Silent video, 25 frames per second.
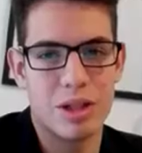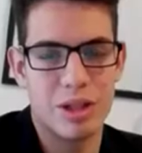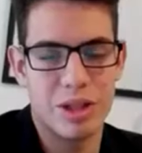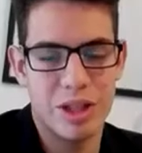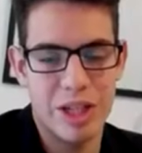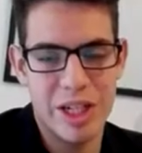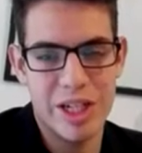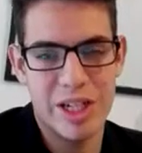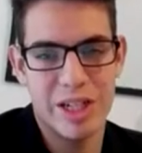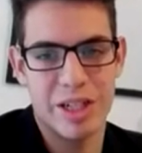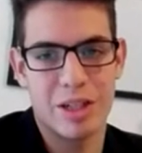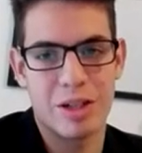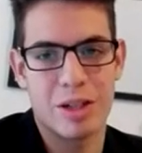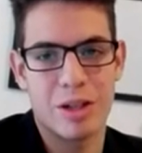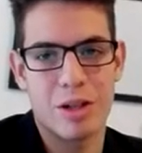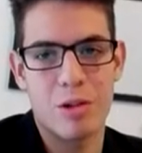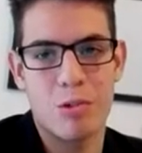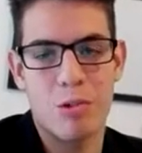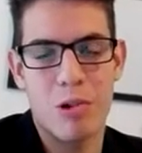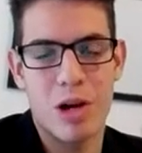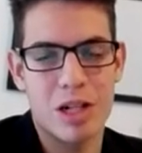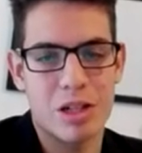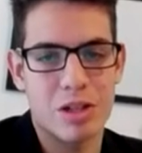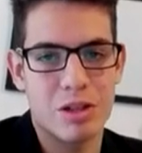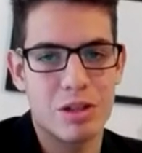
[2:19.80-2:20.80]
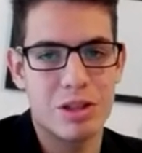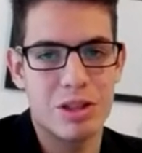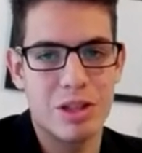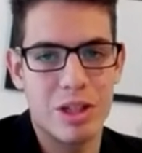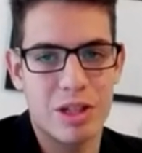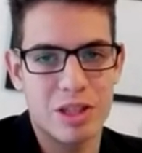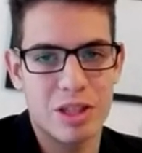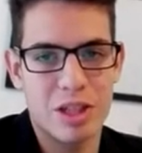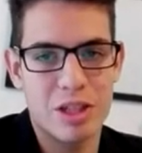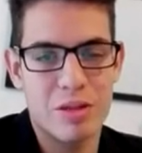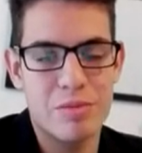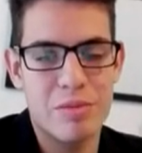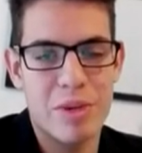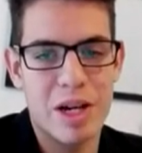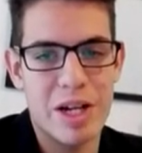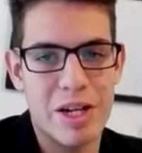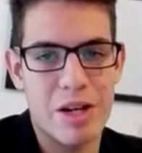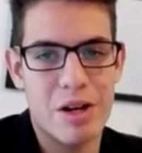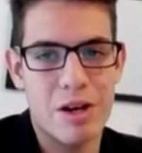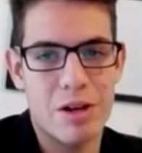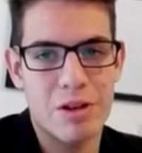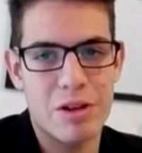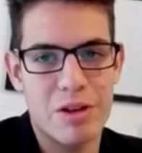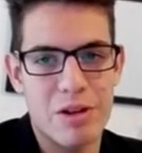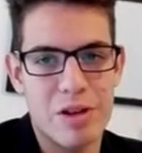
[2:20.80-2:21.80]
Then, while conducting my
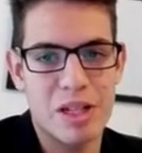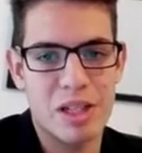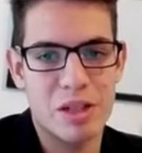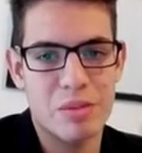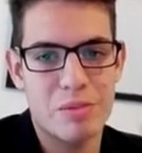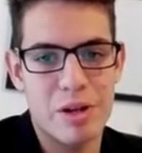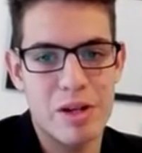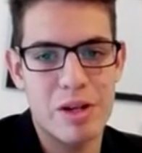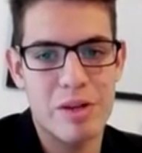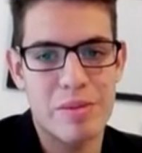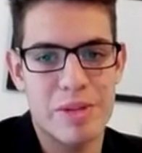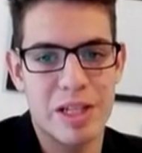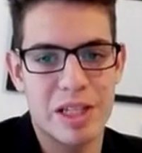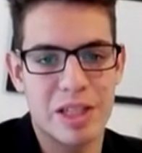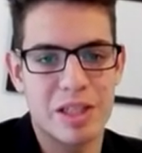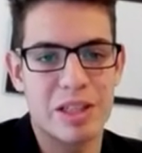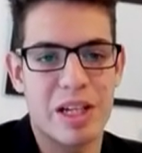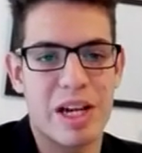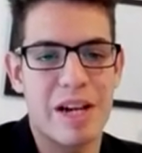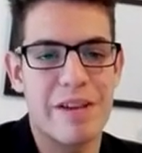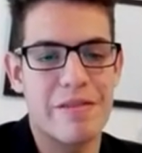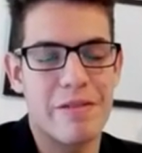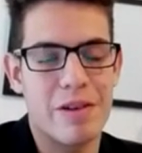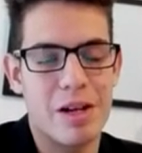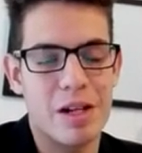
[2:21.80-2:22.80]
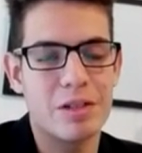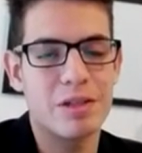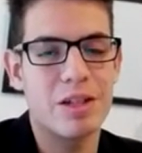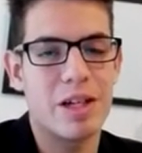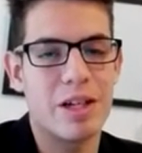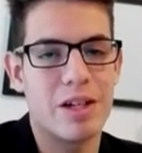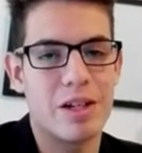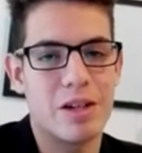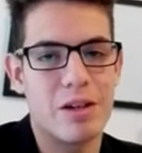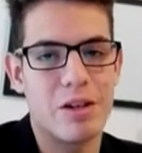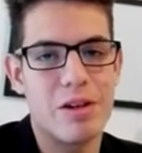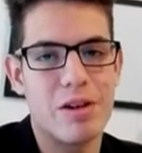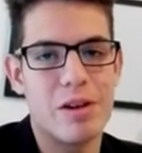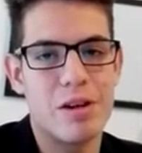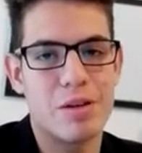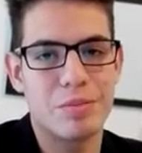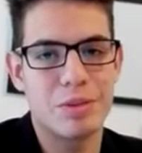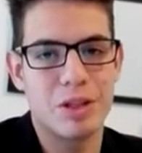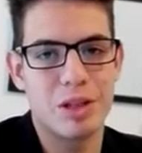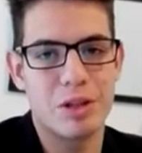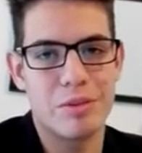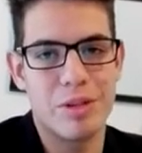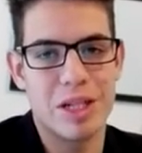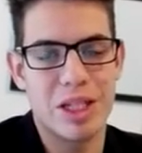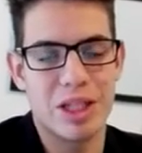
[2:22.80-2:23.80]
other experiments, I found another
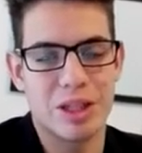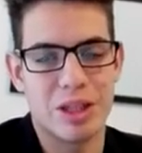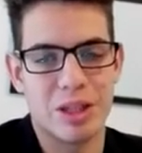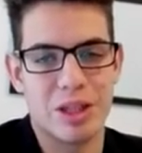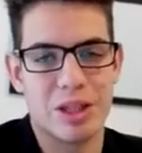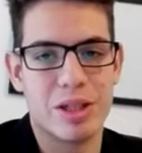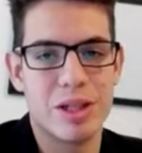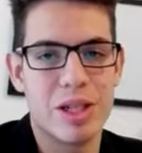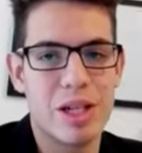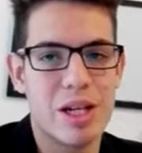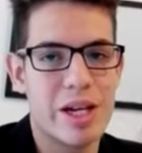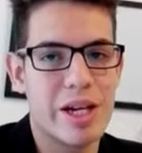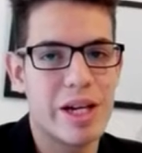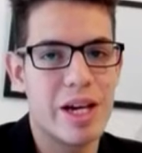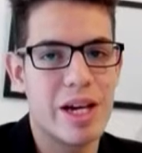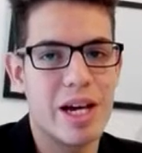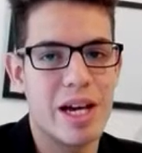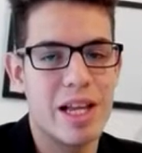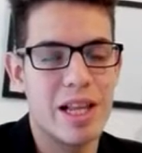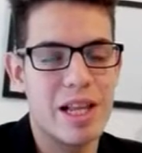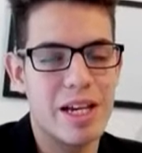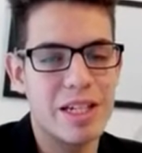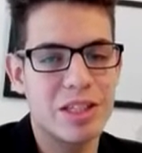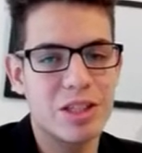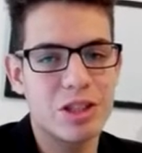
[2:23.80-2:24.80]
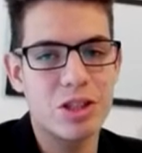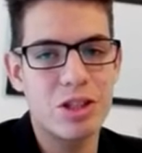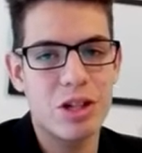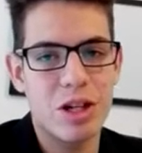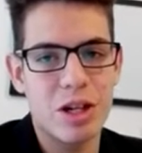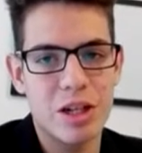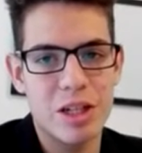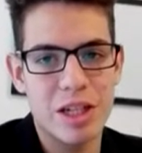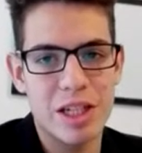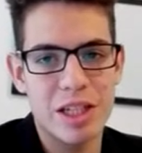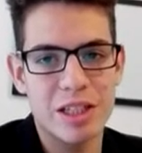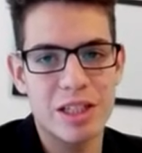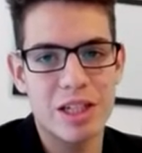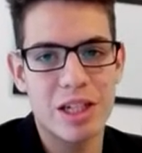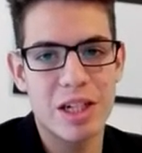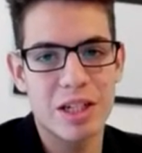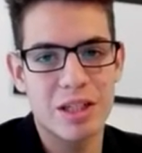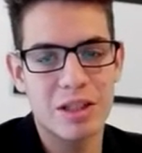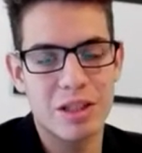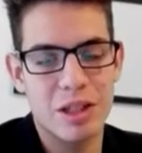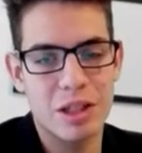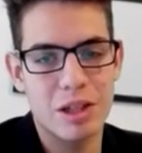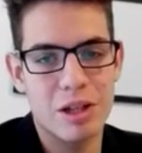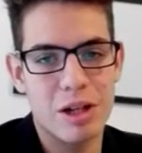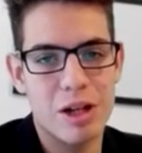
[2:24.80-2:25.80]
observation. I like to call it
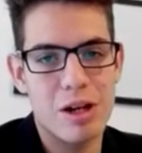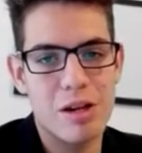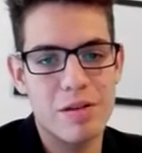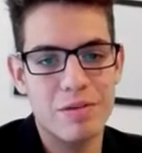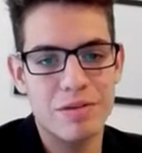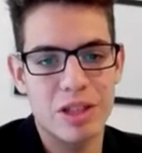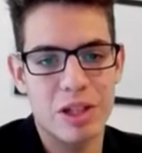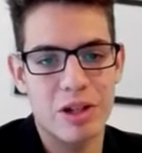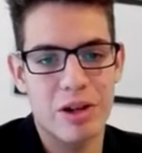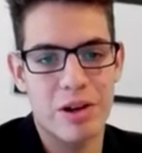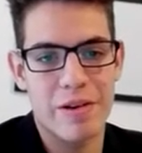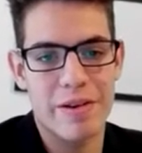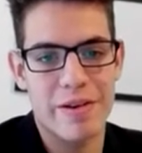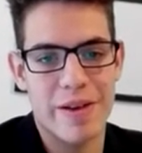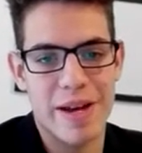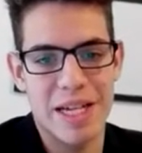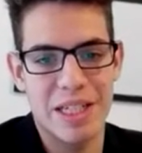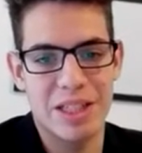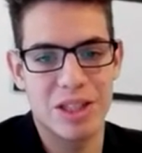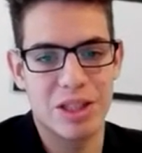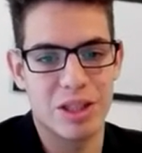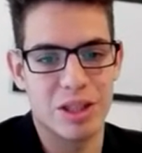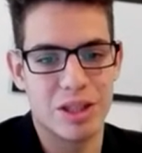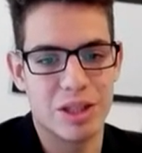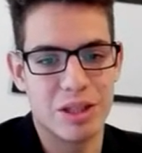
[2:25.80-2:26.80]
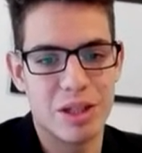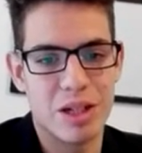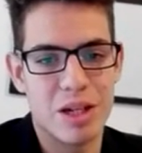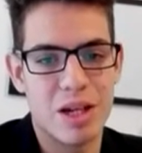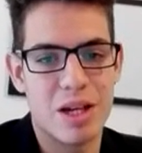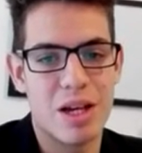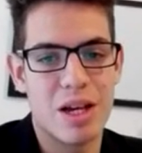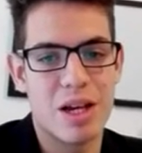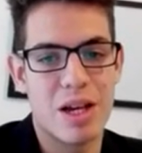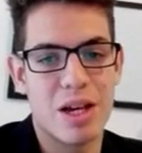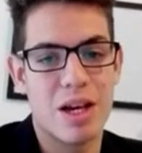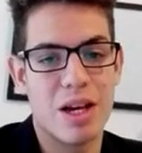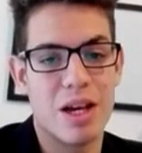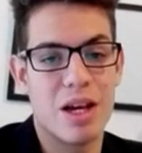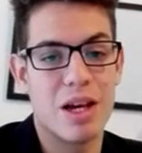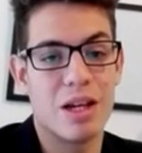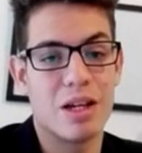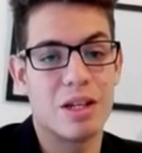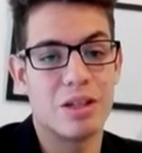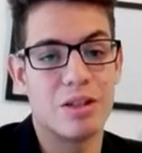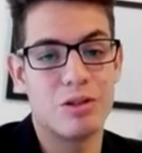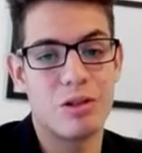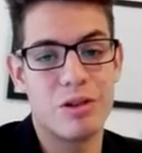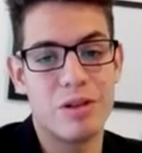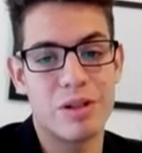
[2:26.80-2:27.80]
the law of segregation.
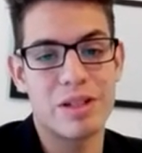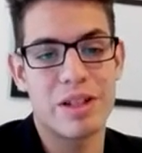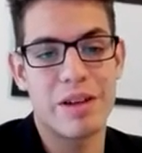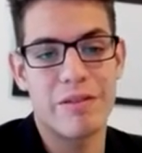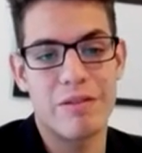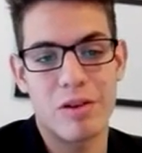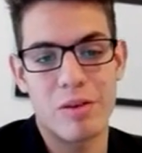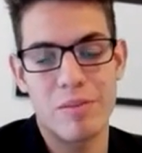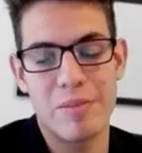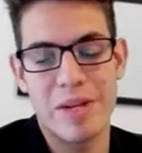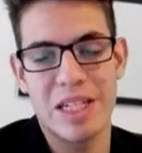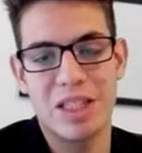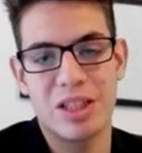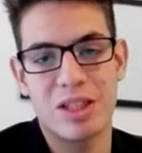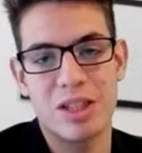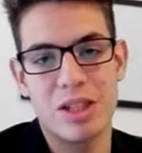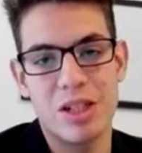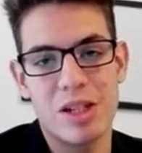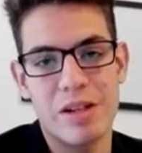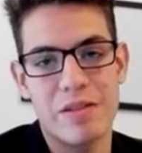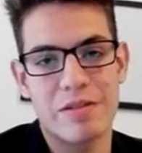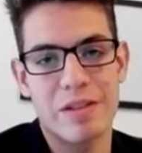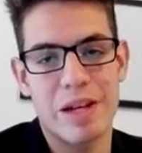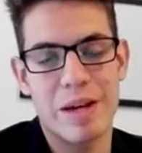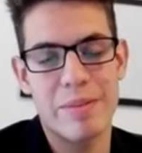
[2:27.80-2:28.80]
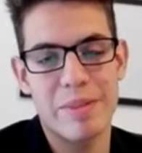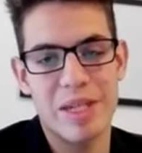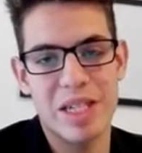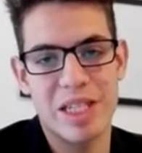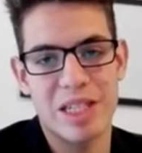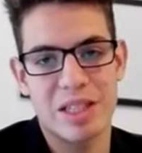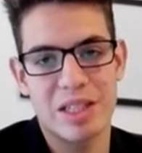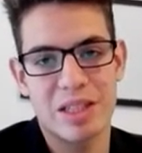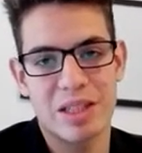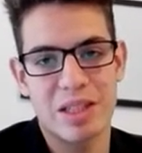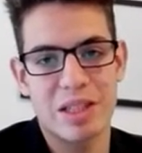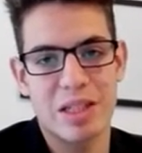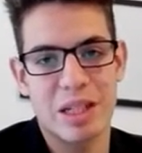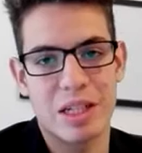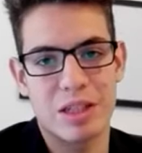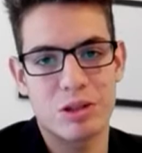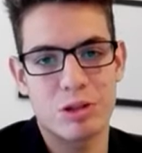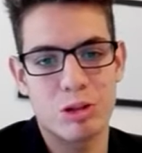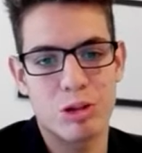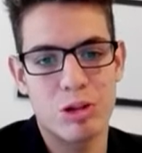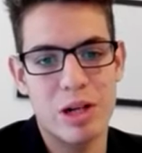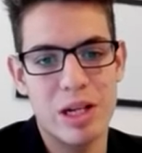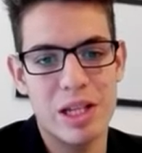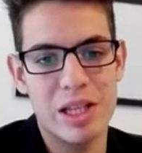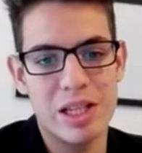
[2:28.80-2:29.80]
During the formation of gametes, the
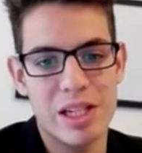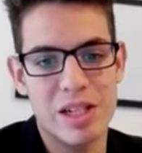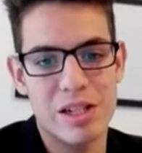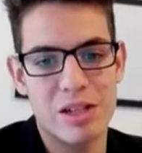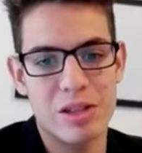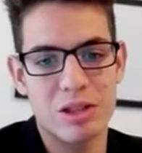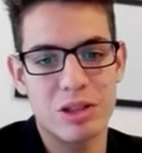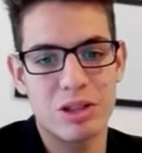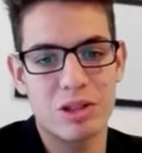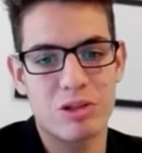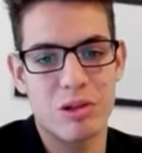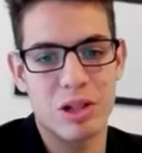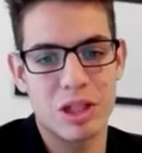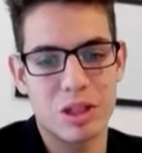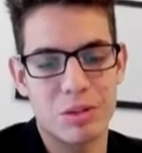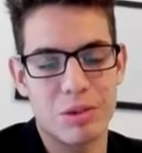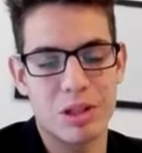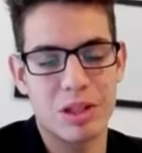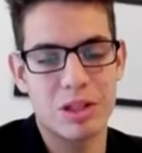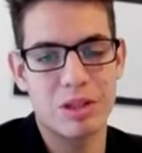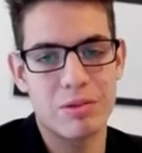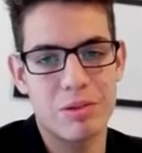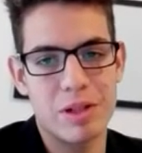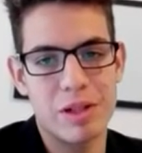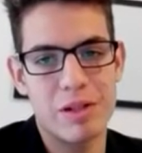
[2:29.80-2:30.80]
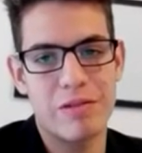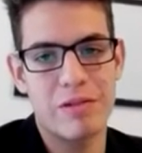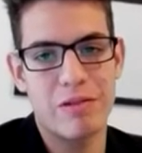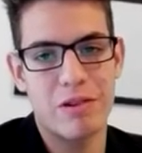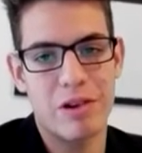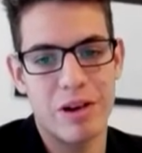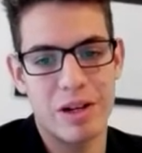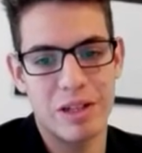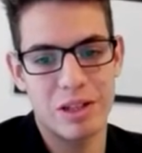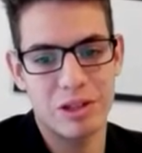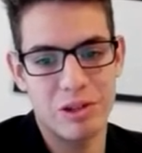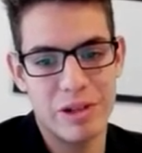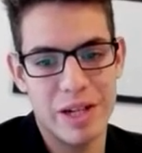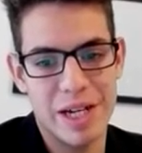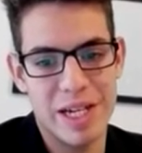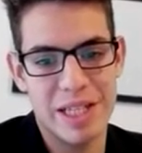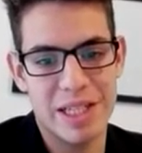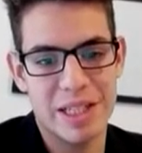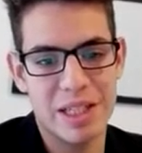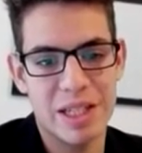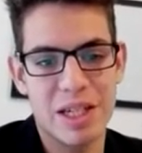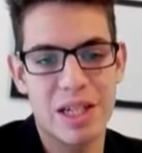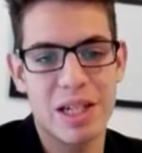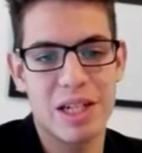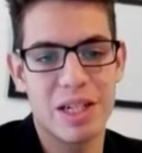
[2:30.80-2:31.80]
2 alleles responsible for a
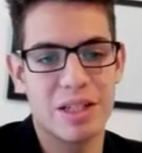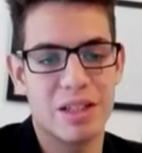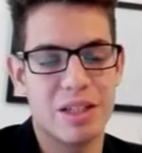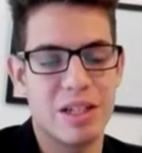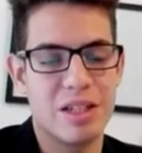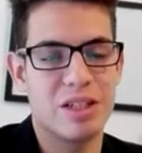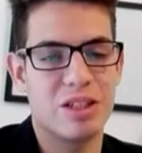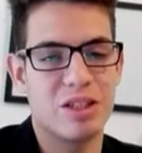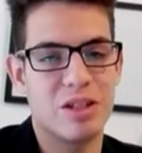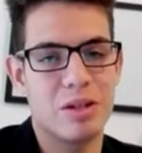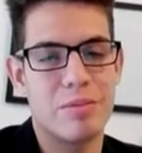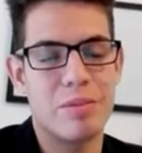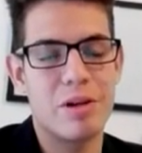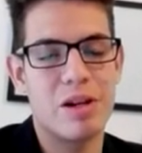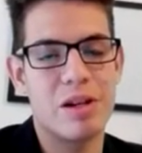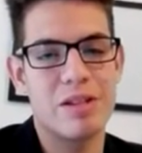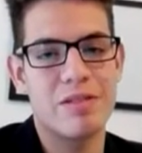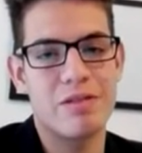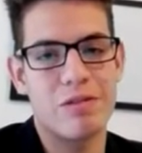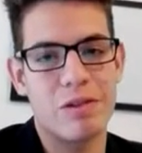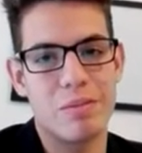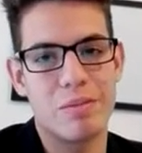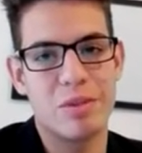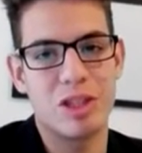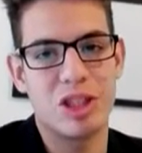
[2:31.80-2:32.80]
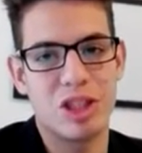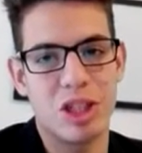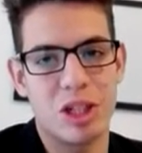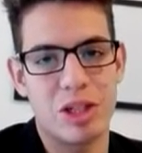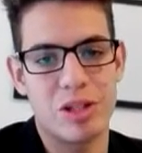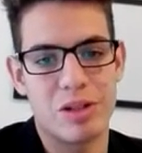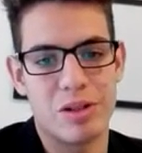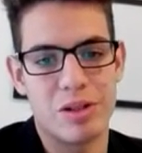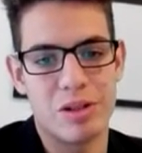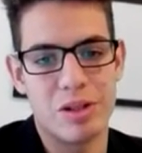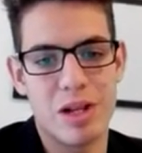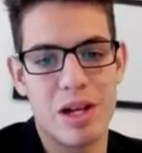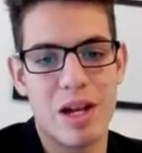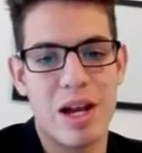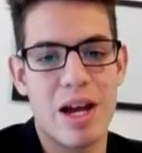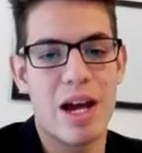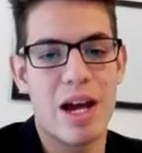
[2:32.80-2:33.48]
trait, they separate from each other.